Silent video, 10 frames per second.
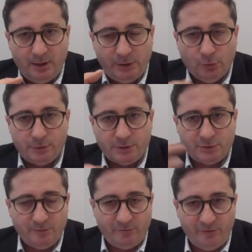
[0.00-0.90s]
in order
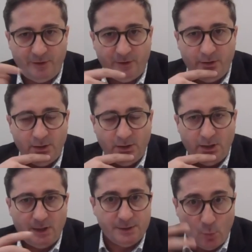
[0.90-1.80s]
to infer
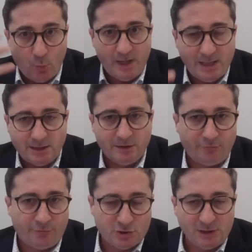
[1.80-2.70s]
the weight and
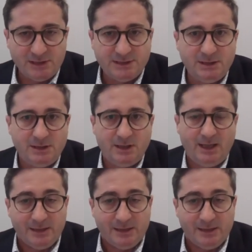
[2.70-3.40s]
the fragility